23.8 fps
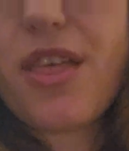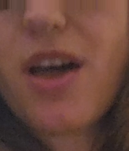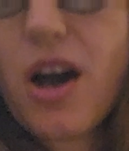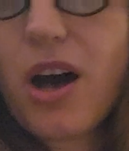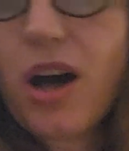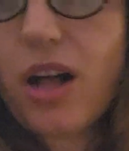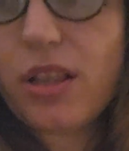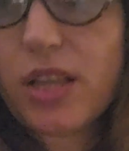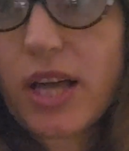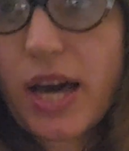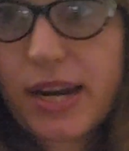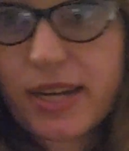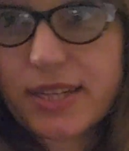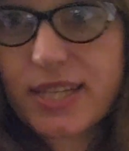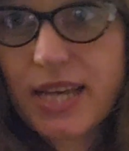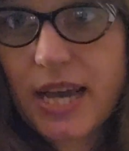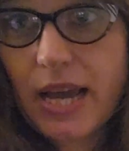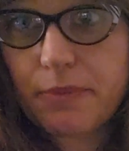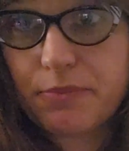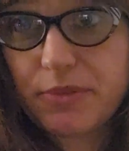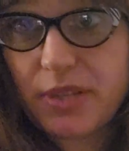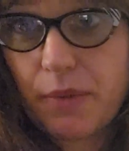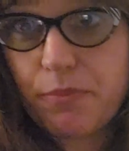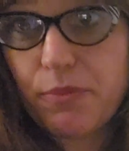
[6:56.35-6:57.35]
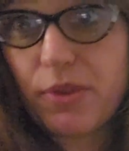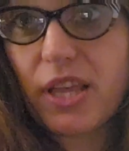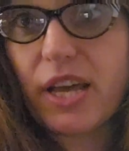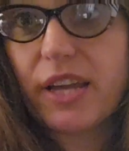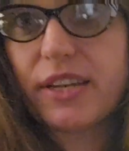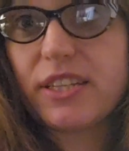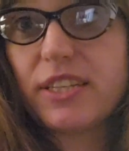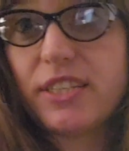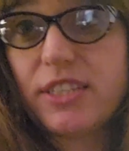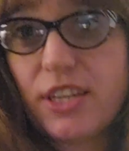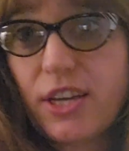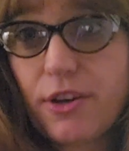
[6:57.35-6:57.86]
a lot of times I'm
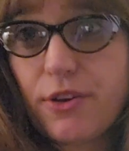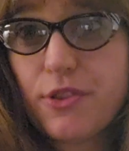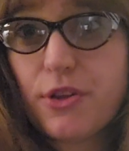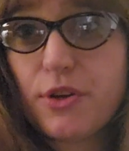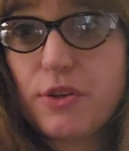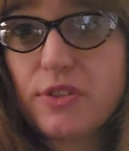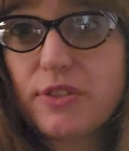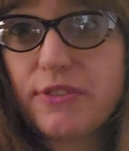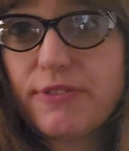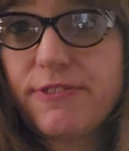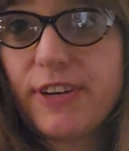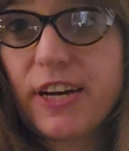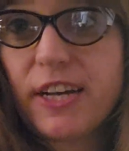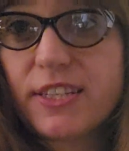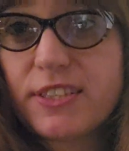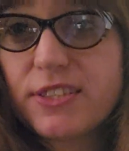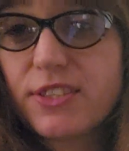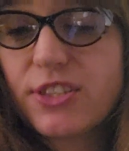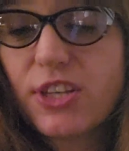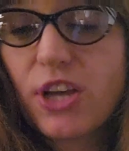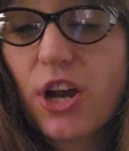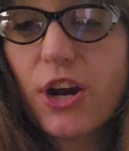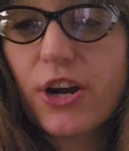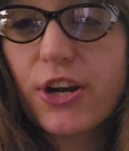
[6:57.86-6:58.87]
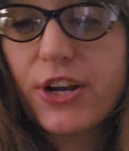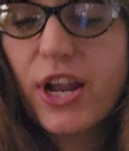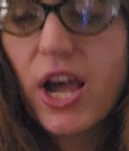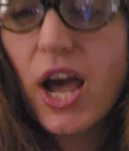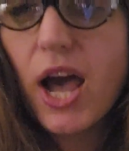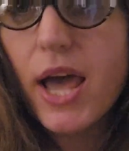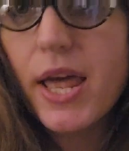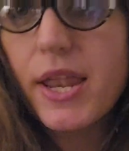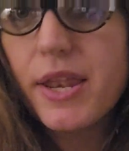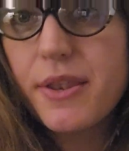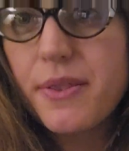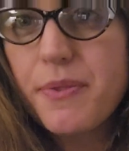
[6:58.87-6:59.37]
letting you know those funds are
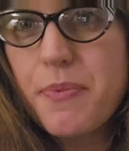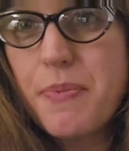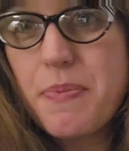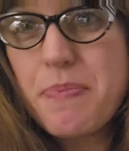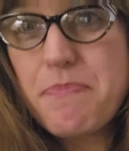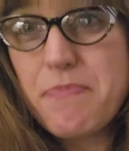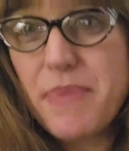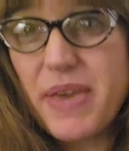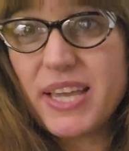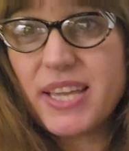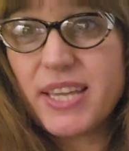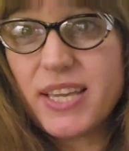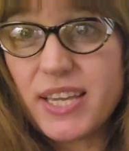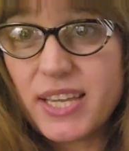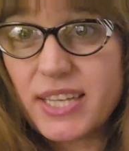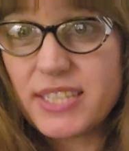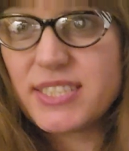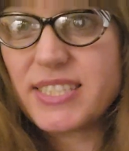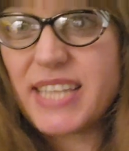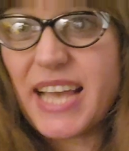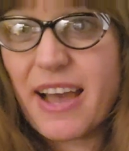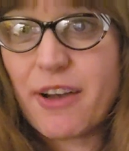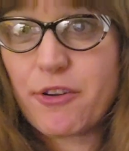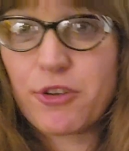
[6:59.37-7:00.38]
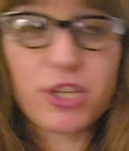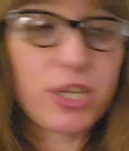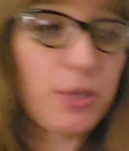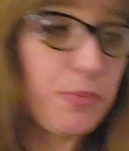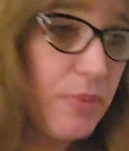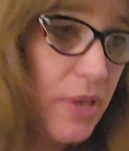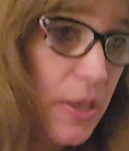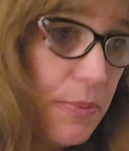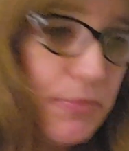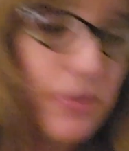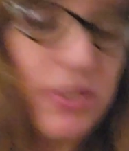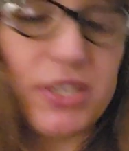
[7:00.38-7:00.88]
not making it down to
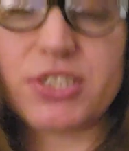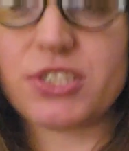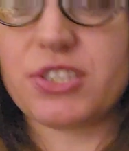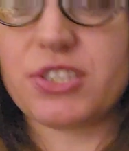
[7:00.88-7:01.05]
people in